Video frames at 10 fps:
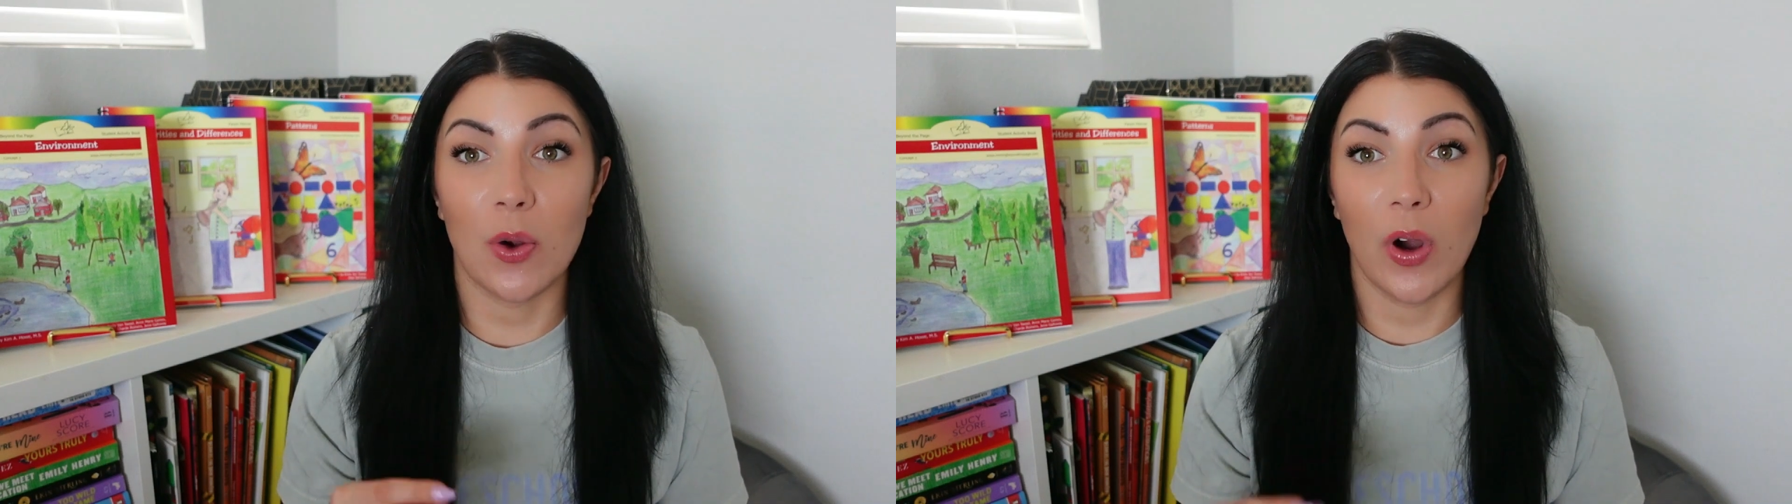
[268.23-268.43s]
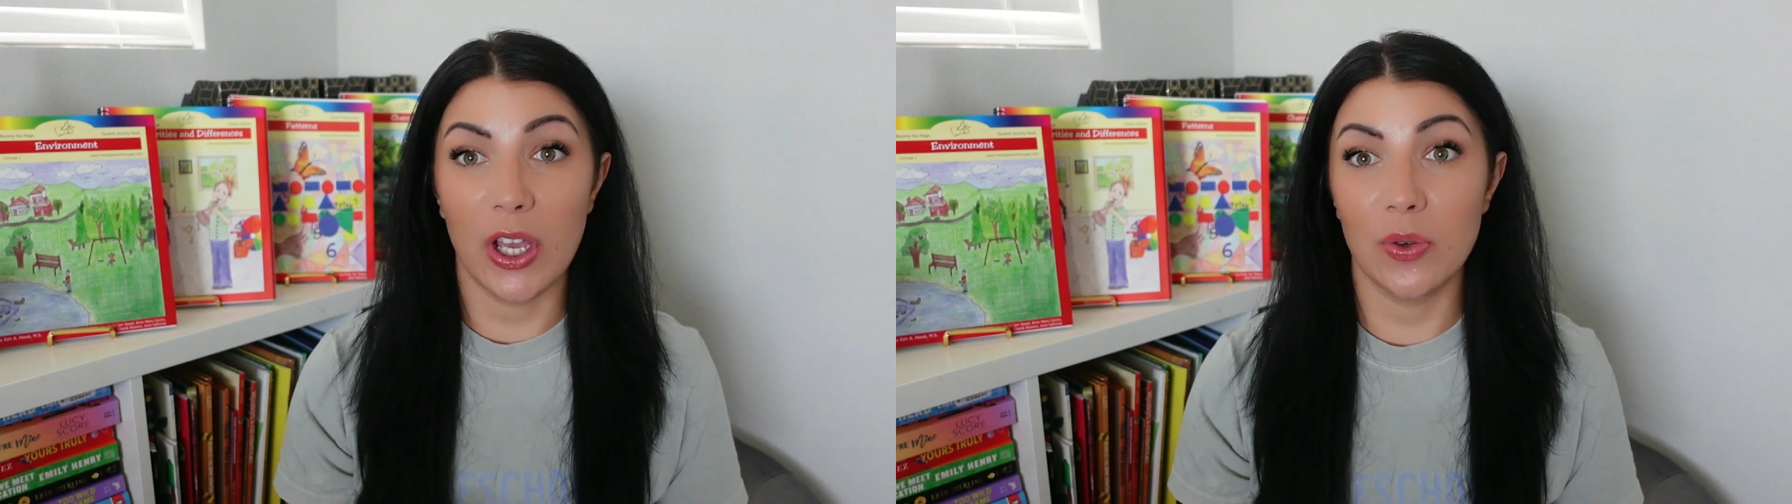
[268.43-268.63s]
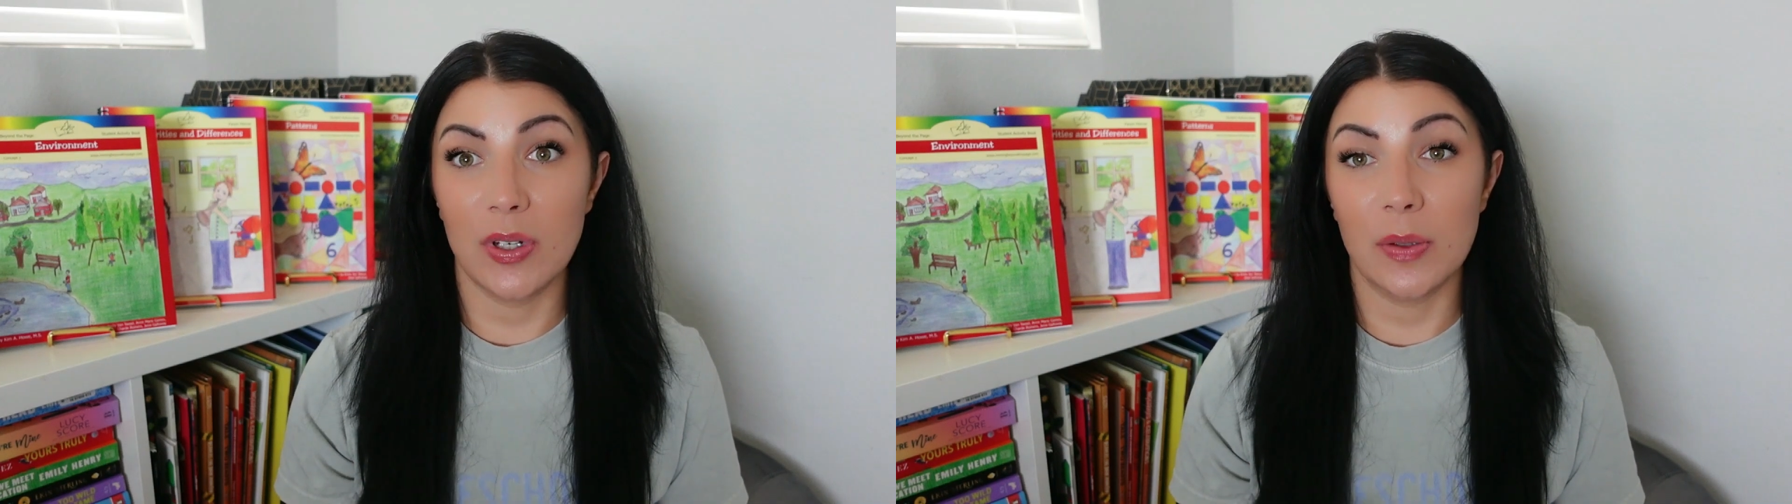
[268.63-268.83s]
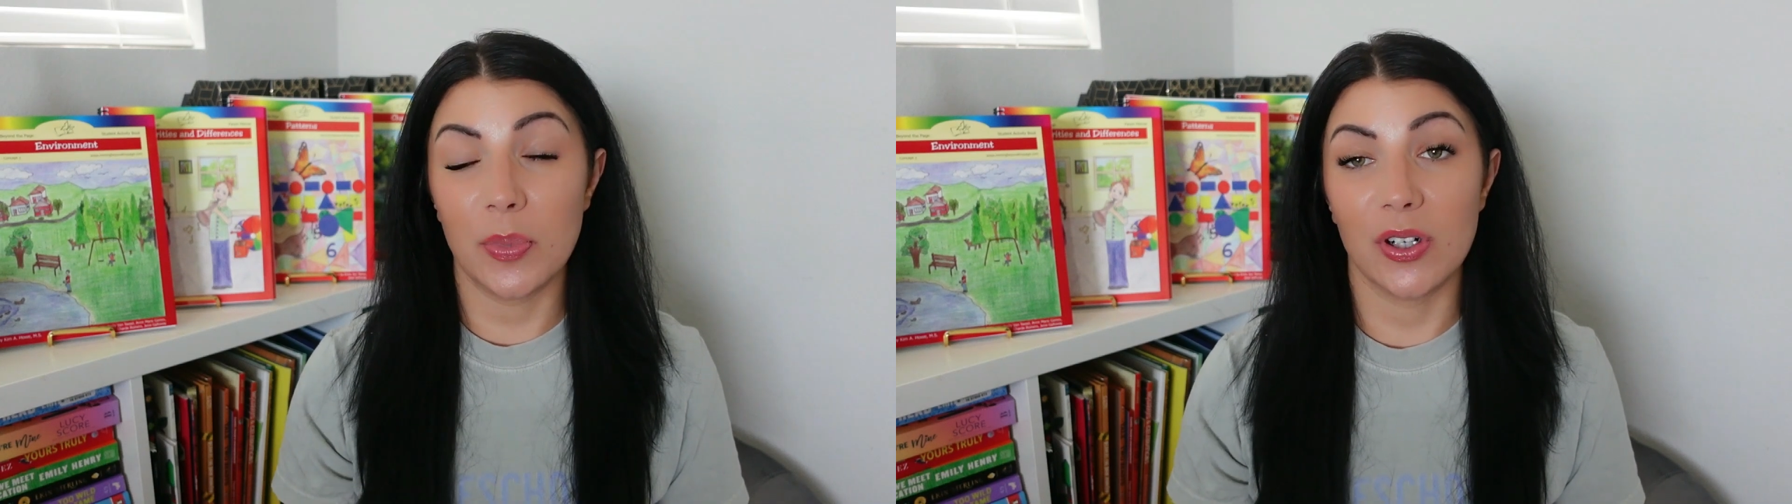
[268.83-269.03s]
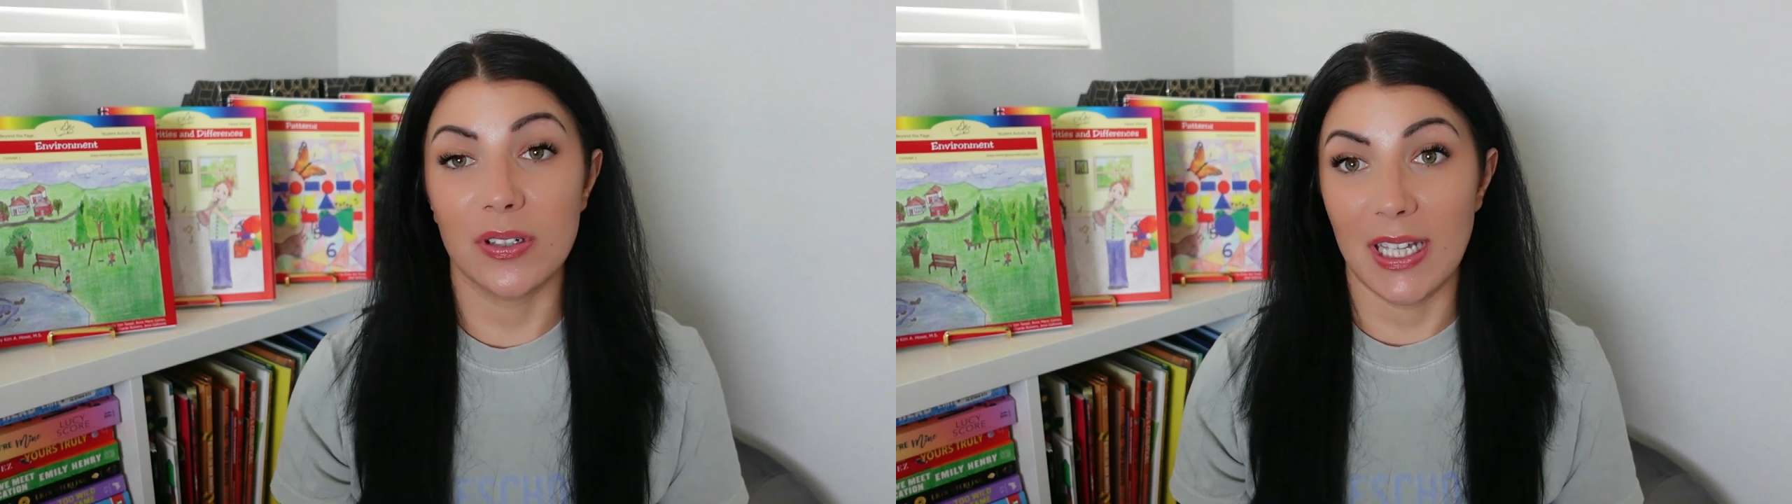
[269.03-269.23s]
what you need
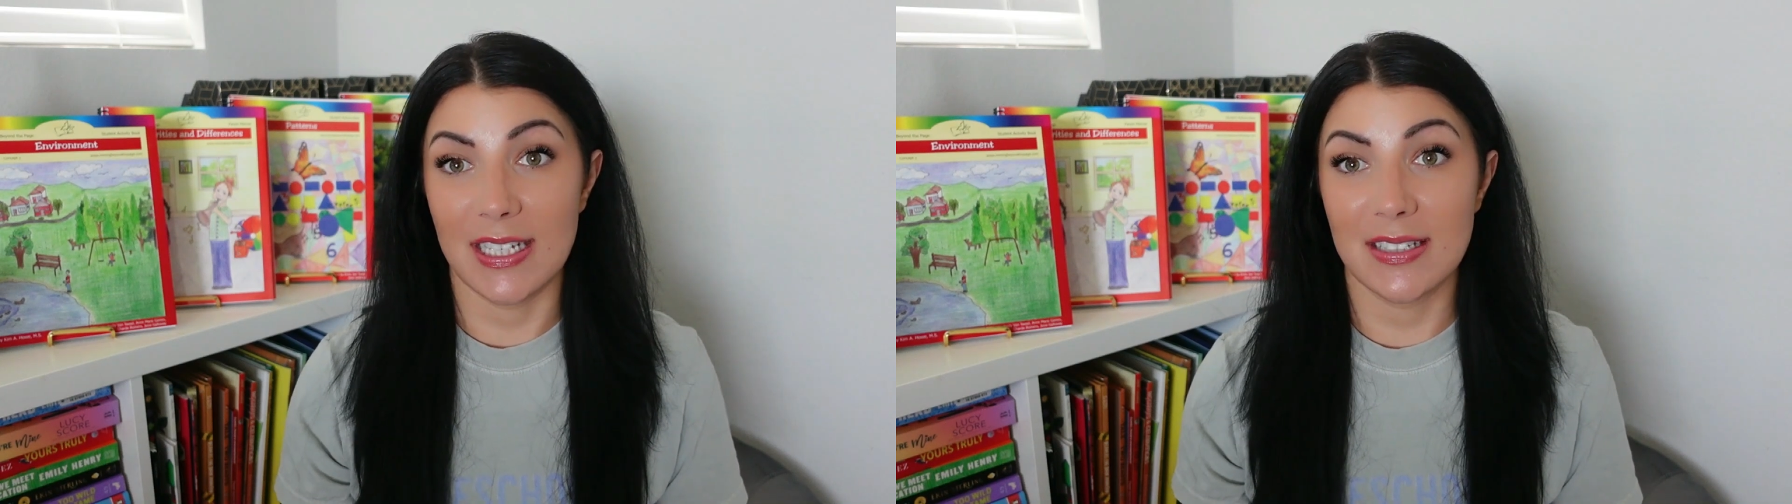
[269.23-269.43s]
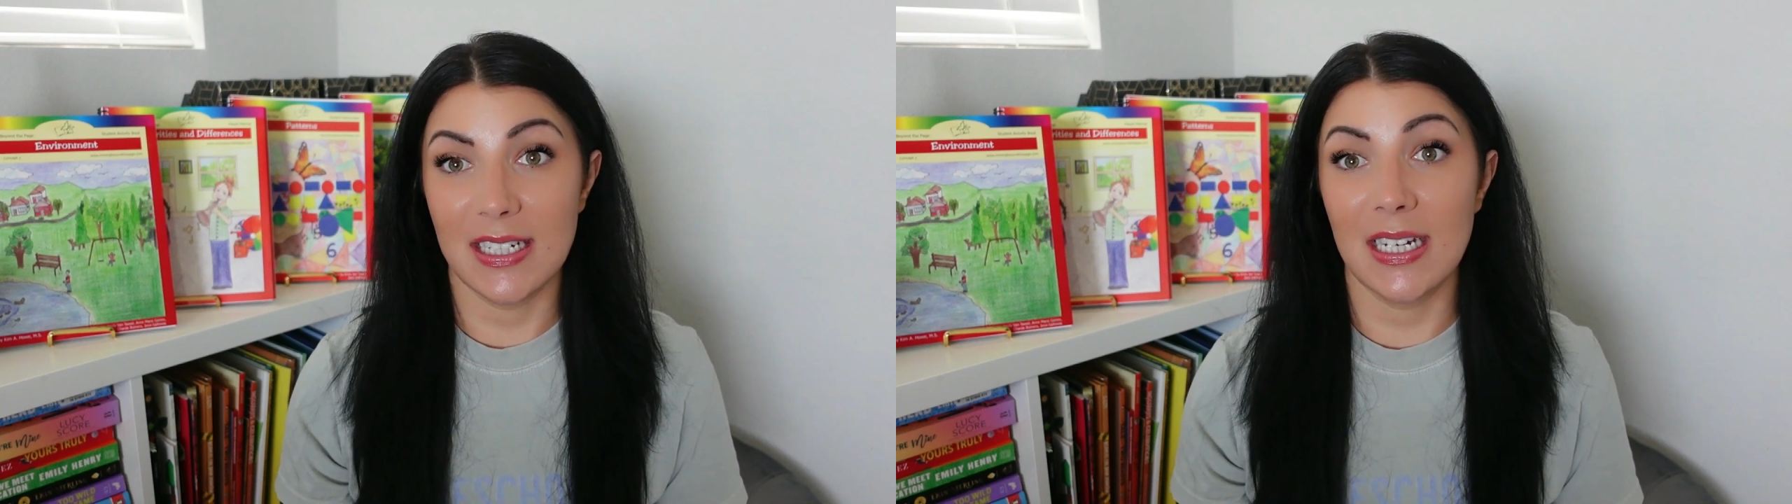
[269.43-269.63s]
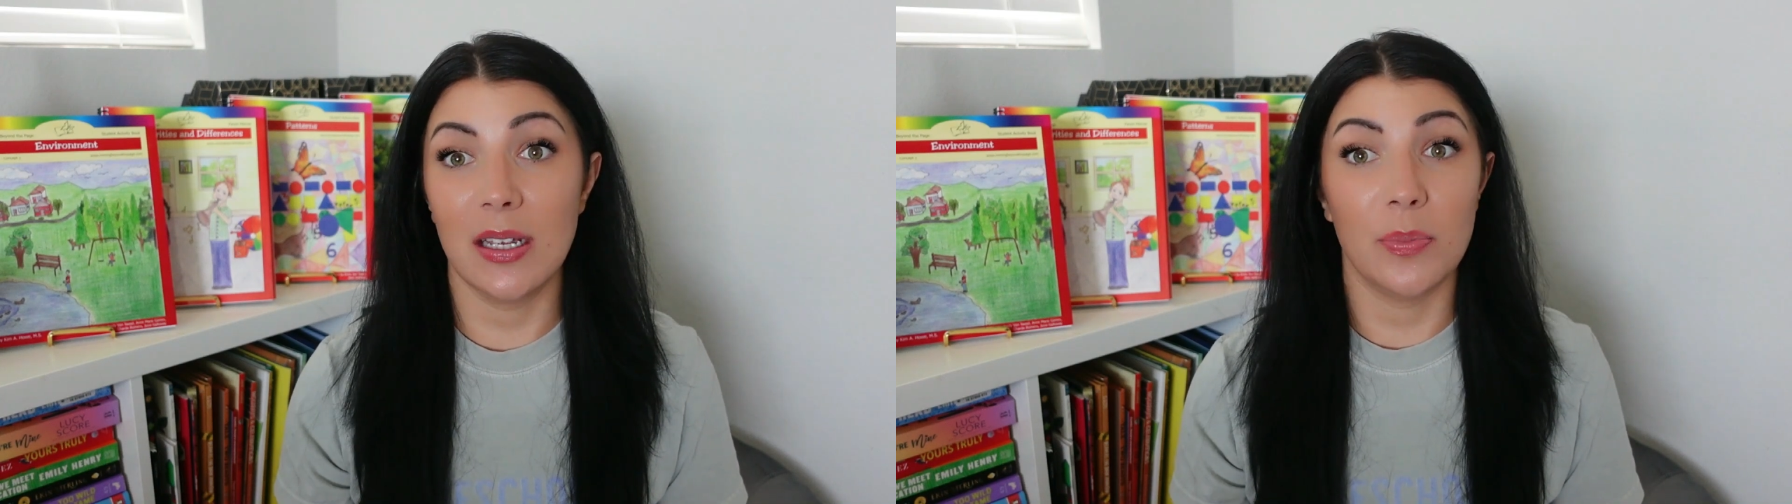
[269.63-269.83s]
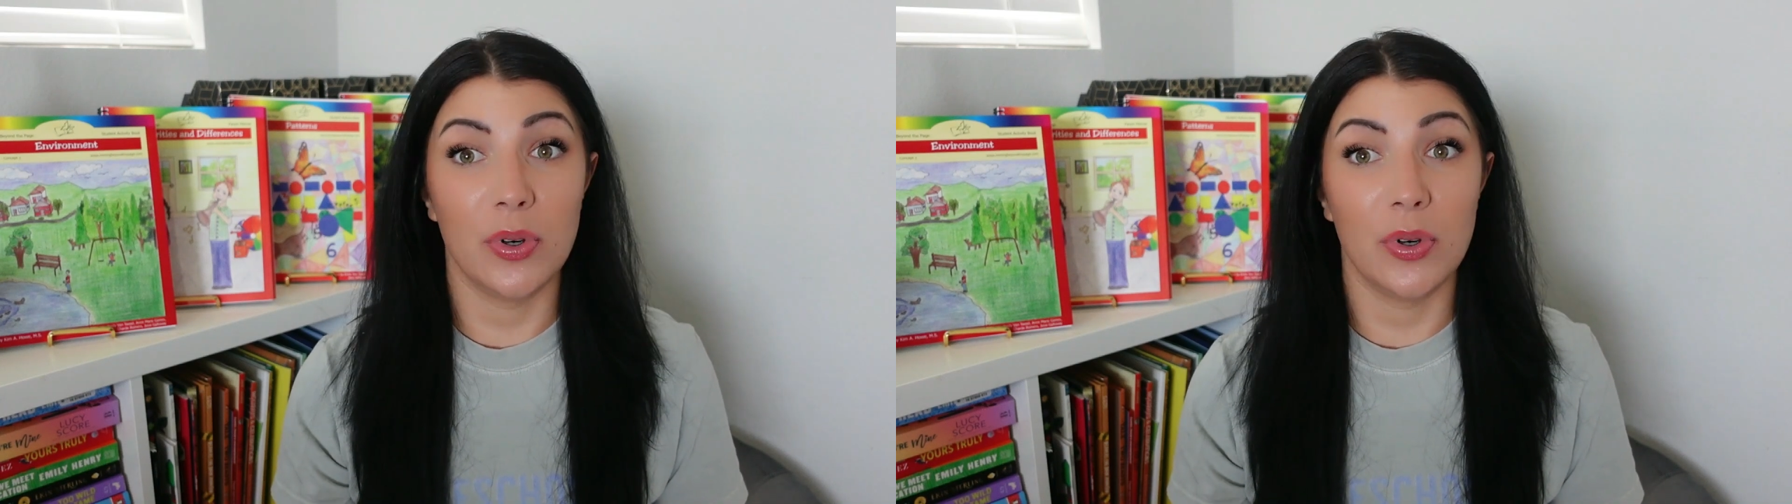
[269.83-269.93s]
per lesson,